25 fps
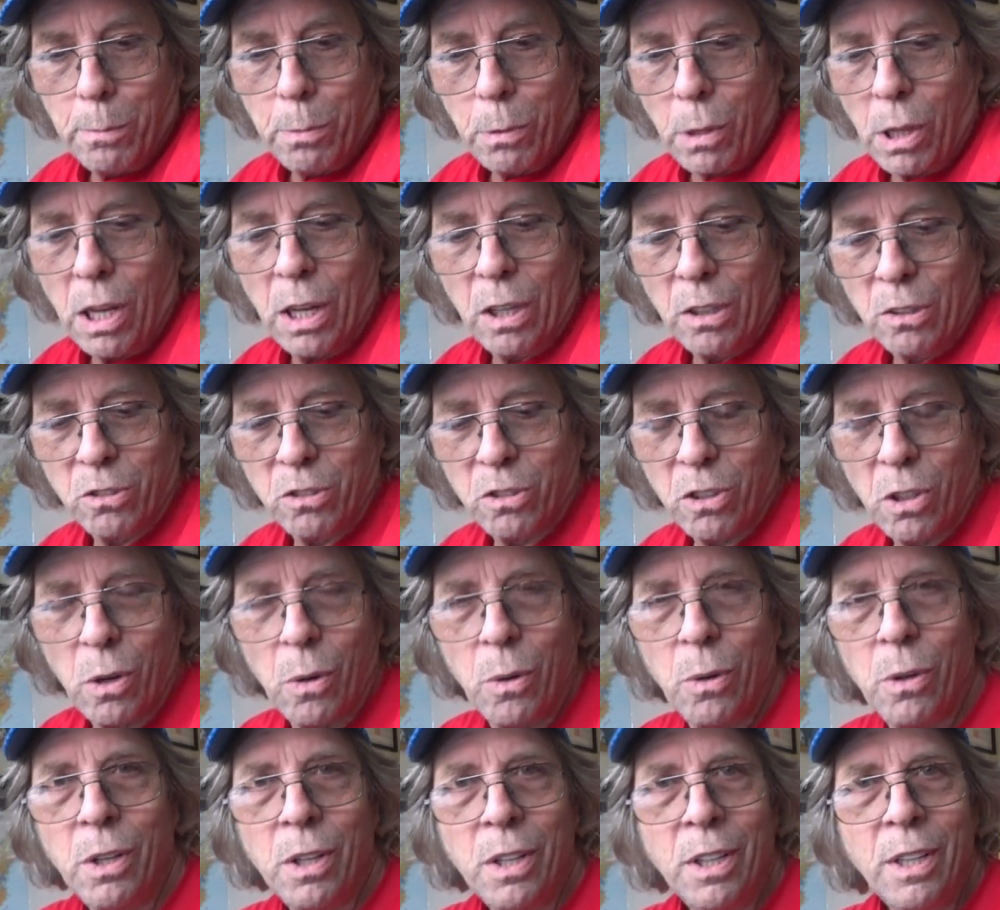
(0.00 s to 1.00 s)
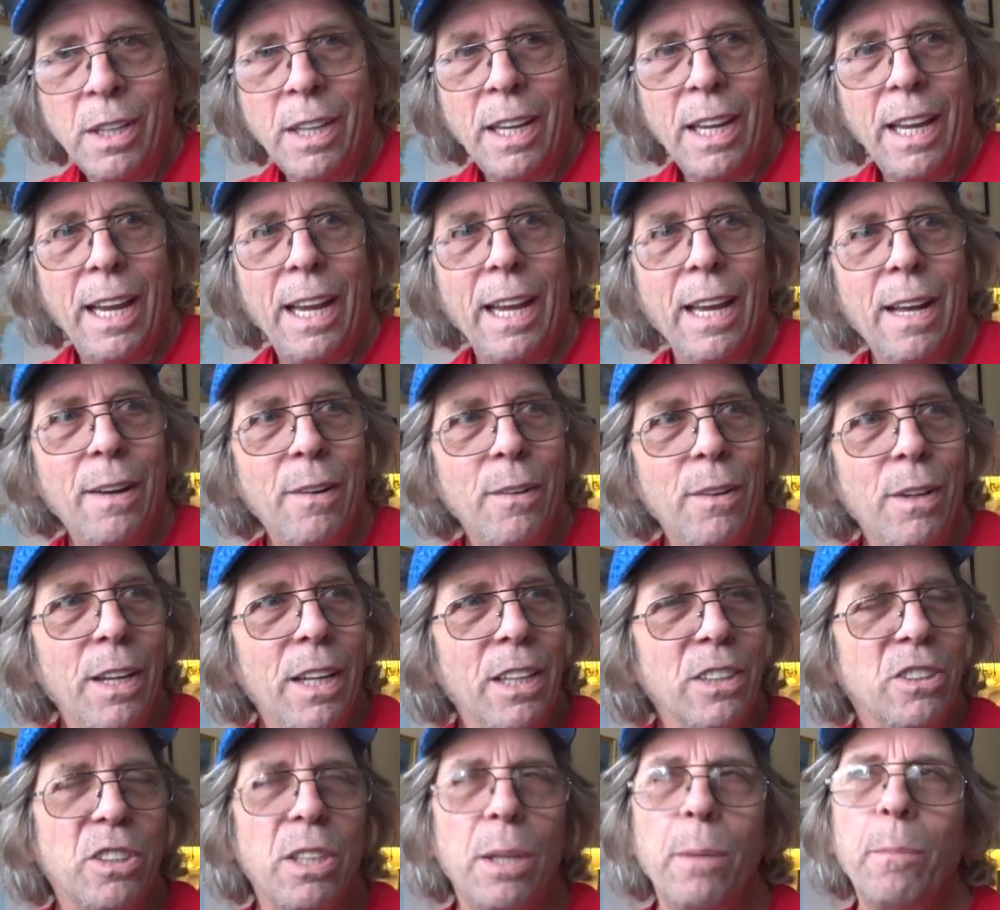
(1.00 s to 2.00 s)
plug, so, and
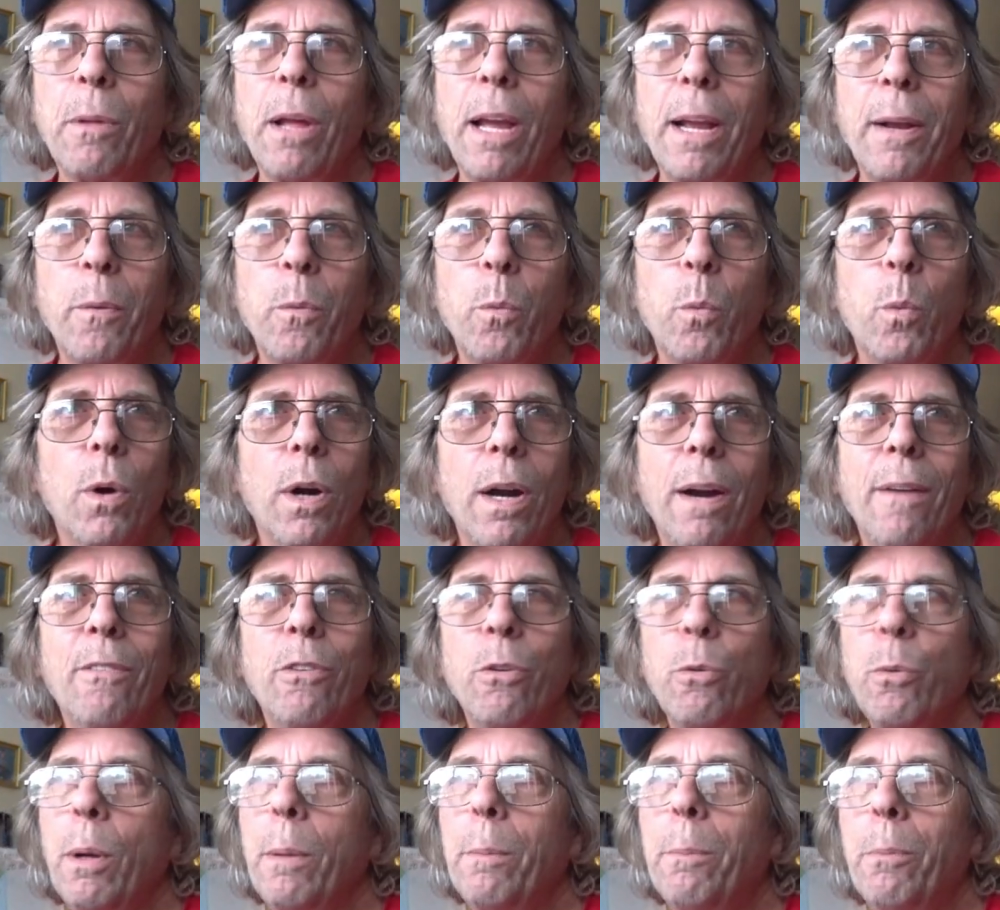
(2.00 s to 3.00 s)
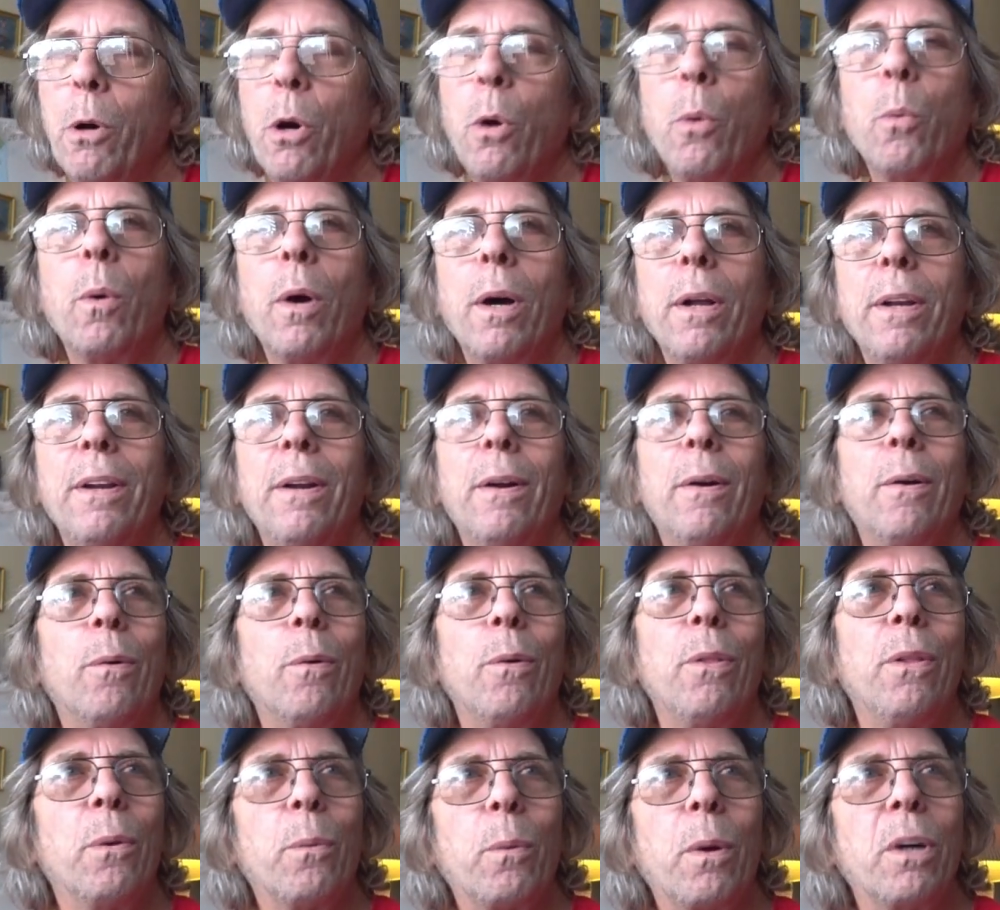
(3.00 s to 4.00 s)
it seemed like wherever we put one,
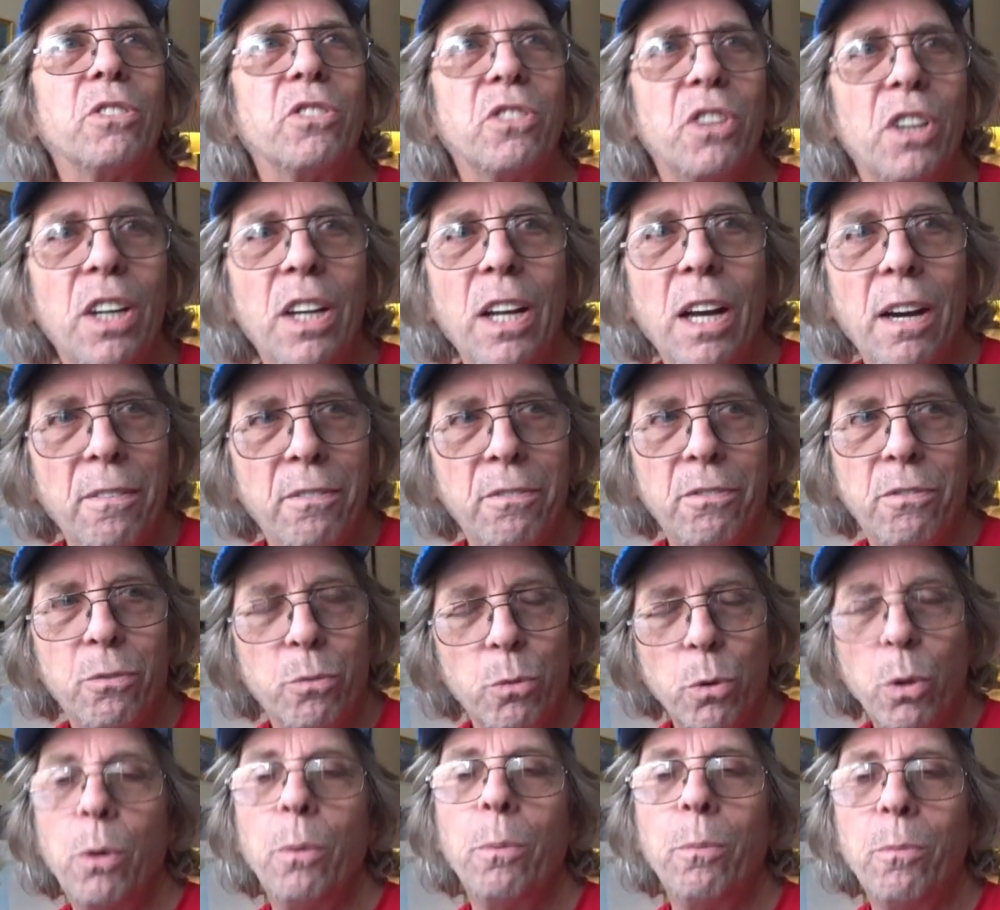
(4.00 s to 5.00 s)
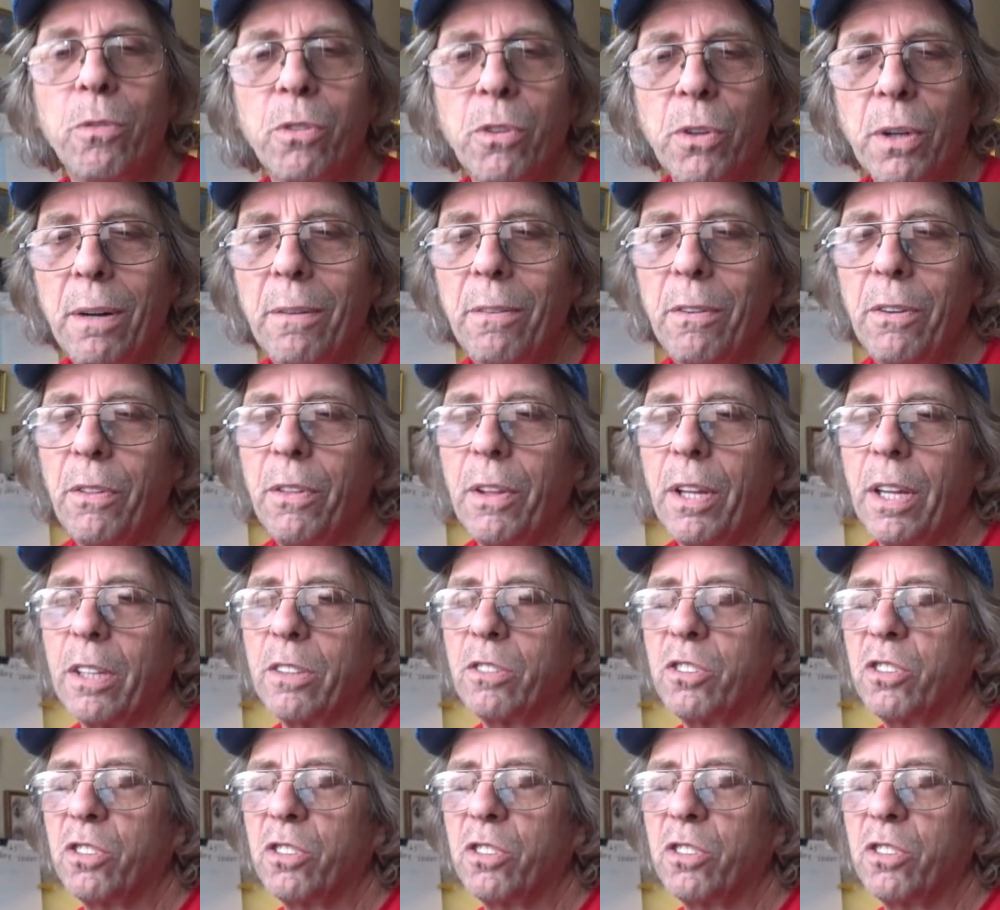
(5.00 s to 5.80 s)
there wasn't enough room for everything.